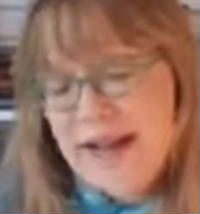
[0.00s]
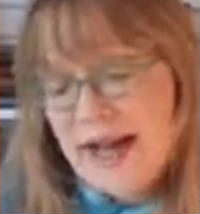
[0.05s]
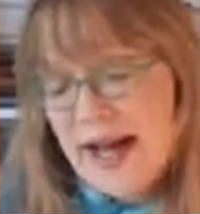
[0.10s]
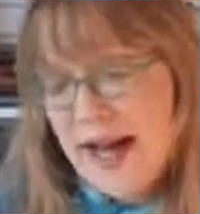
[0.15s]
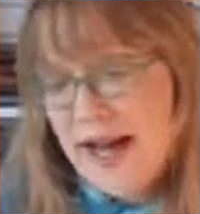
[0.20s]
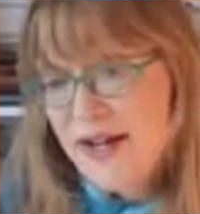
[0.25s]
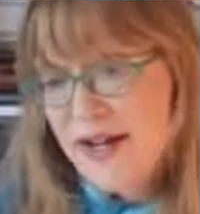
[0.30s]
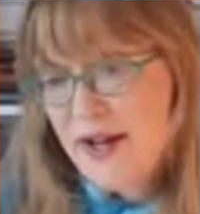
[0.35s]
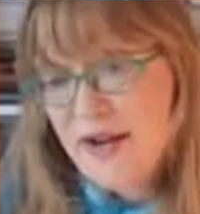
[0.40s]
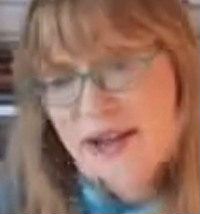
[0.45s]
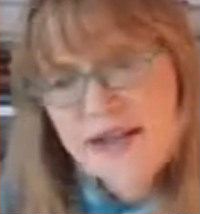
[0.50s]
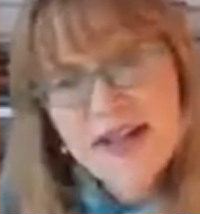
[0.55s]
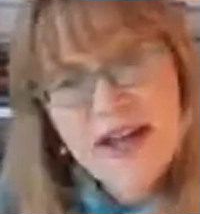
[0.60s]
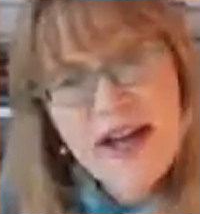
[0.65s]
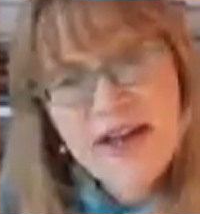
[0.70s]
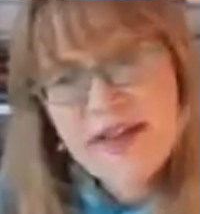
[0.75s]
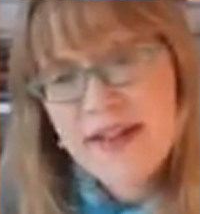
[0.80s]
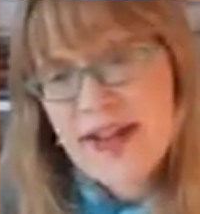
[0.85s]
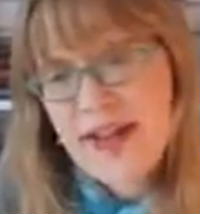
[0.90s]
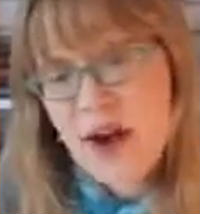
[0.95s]
I notice
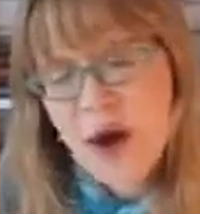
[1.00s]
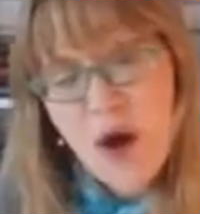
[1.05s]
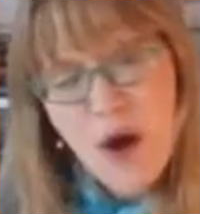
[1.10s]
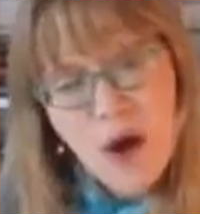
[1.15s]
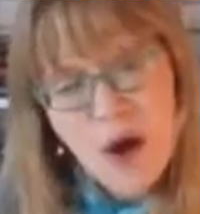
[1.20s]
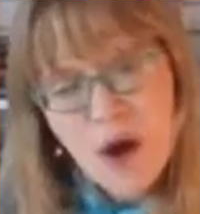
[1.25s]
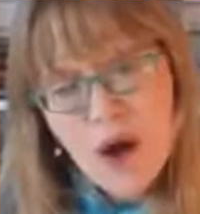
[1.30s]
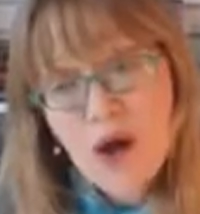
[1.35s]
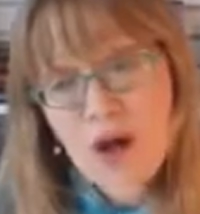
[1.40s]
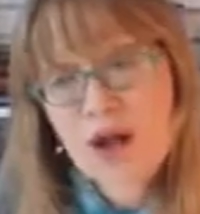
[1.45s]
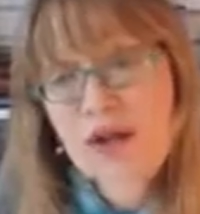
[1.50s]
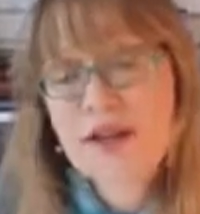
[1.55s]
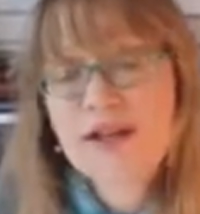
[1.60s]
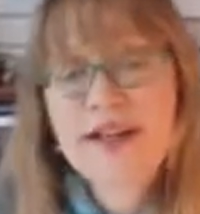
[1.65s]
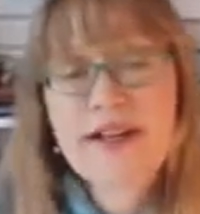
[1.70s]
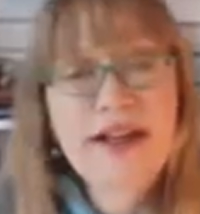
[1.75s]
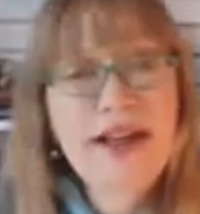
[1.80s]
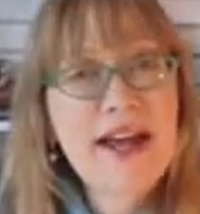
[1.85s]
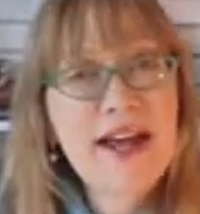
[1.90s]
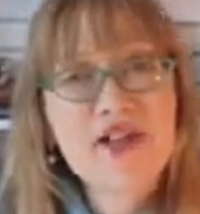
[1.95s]
how they all
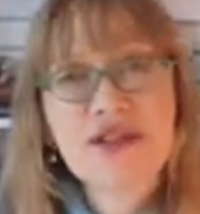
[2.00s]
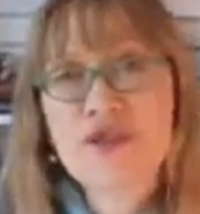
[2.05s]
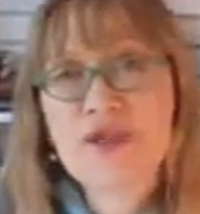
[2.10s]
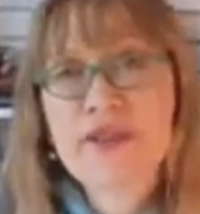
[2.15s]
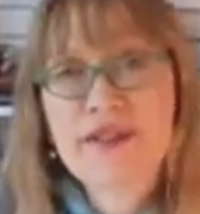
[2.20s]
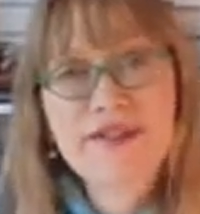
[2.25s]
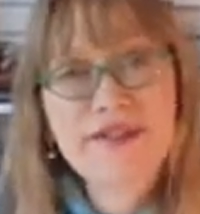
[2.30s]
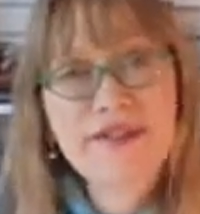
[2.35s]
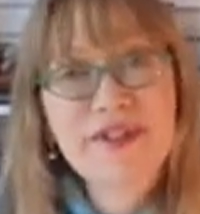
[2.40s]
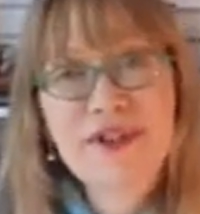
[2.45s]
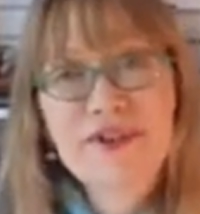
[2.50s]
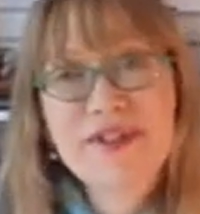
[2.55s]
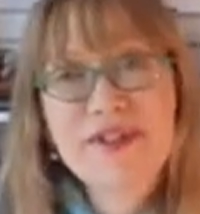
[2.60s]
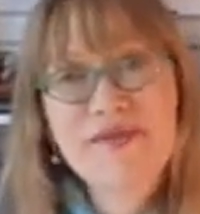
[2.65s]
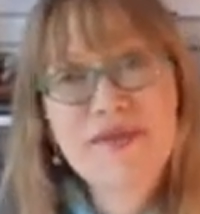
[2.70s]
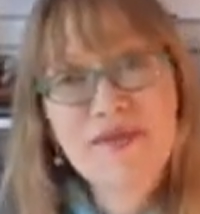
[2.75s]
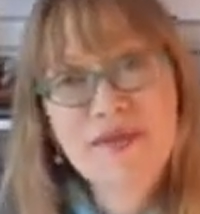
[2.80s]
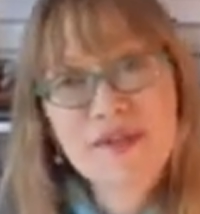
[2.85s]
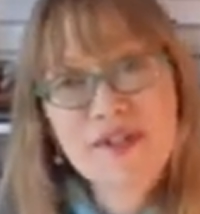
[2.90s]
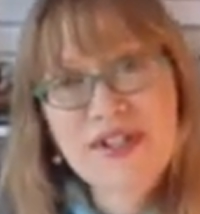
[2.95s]
naturally flow into
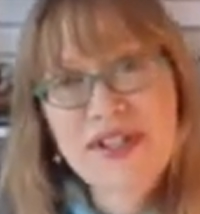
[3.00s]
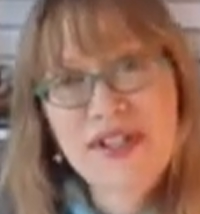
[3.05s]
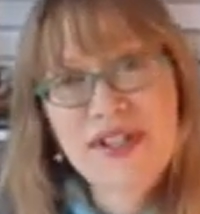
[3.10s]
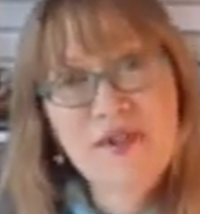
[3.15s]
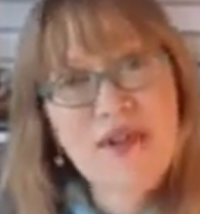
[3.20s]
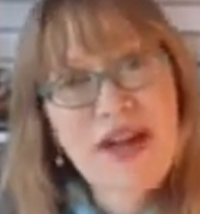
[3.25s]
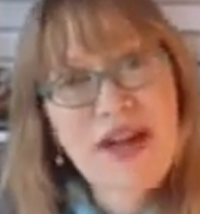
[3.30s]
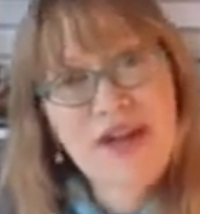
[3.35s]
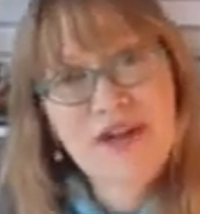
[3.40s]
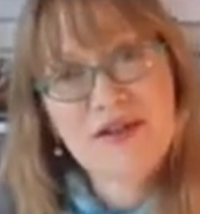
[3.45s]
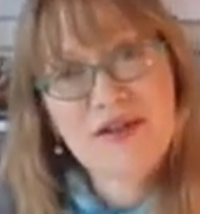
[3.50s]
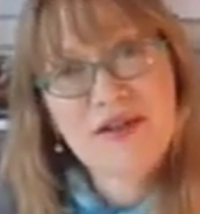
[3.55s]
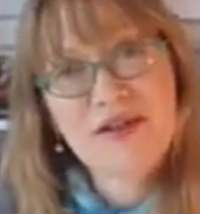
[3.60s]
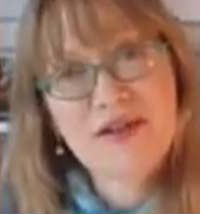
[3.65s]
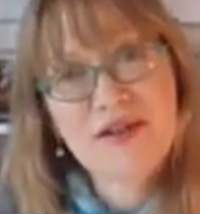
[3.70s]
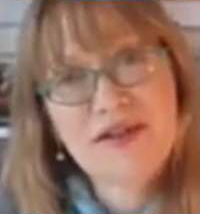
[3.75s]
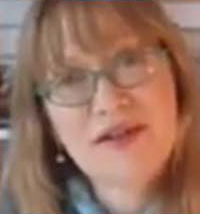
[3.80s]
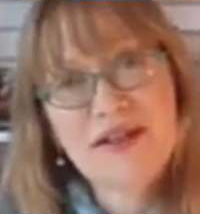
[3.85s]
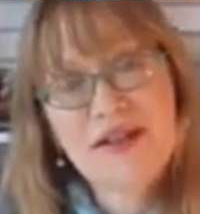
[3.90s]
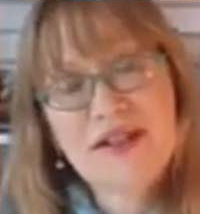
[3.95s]
vortex
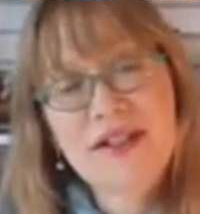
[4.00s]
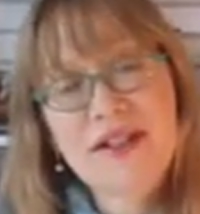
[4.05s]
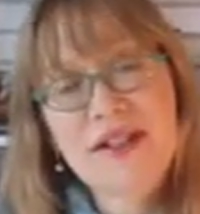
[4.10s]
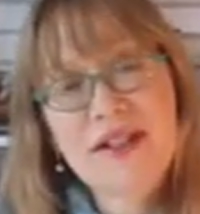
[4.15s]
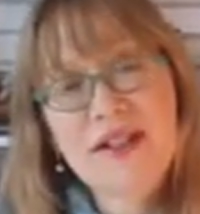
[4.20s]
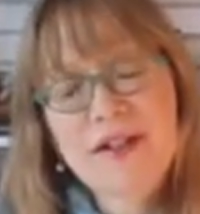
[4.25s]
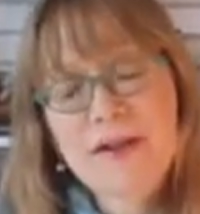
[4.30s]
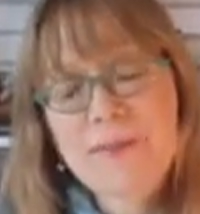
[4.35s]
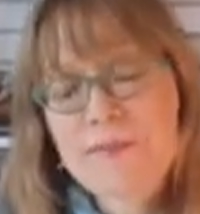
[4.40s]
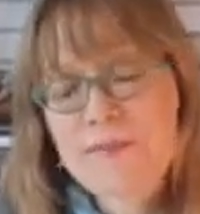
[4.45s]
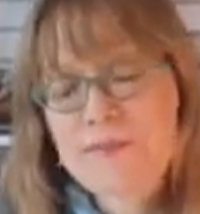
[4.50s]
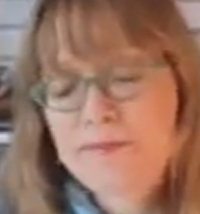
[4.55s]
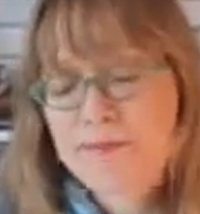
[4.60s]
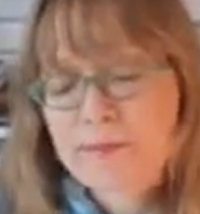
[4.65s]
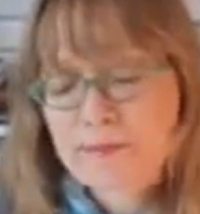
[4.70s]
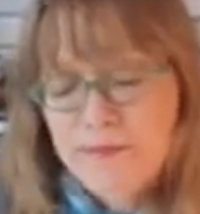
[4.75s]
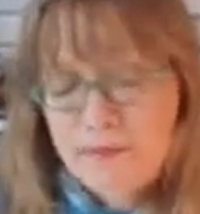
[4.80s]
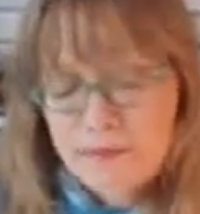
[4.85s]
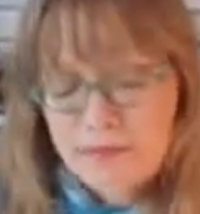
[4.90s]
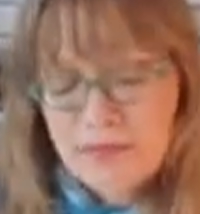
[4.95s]
patterns.
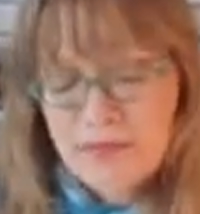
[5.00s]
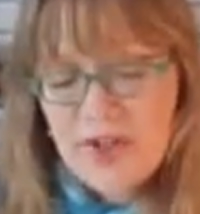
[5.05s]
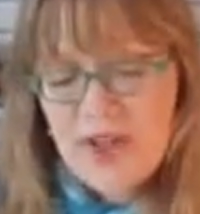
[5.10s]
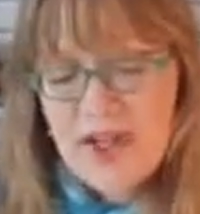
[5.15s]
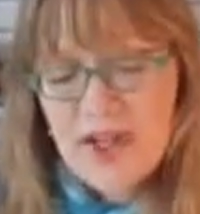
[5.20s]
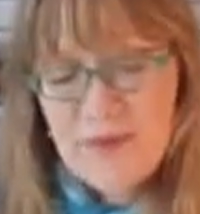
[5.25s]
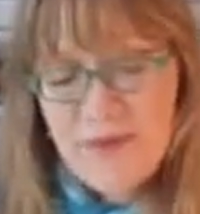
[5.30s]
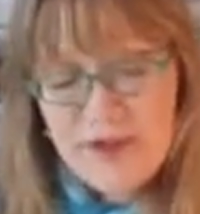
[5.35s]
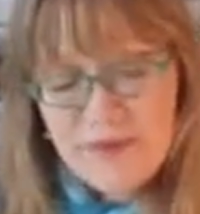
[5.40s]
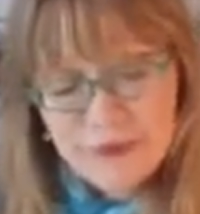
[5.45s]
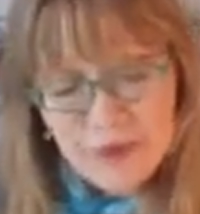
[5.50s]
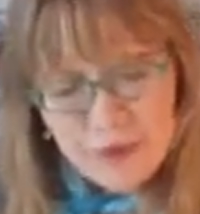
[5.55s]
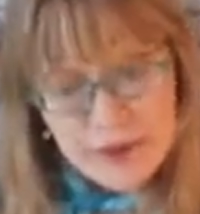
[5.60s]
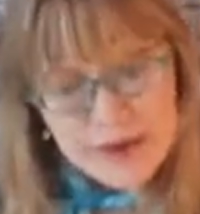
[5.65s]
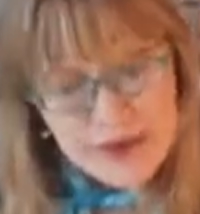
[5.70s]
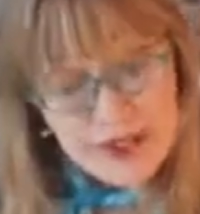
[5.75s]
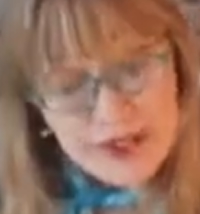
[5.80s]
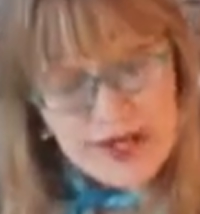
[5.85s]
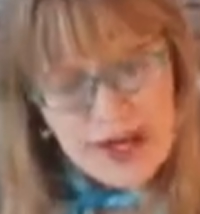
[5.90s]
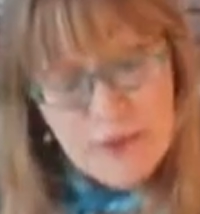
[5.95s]
In my fluid
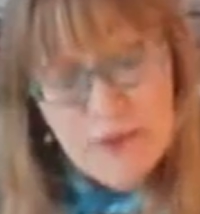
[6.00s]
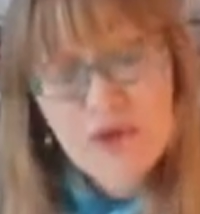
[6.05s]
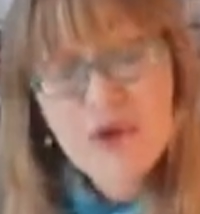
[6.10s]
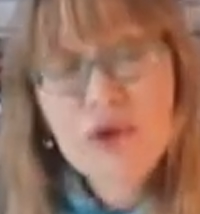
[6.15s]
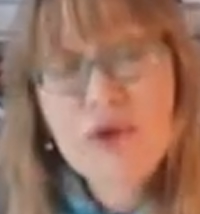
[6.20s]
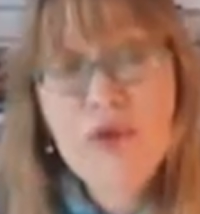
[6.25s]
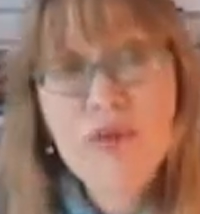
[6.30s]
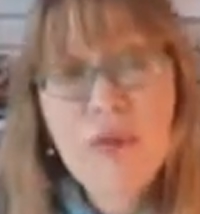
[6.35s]
dynamical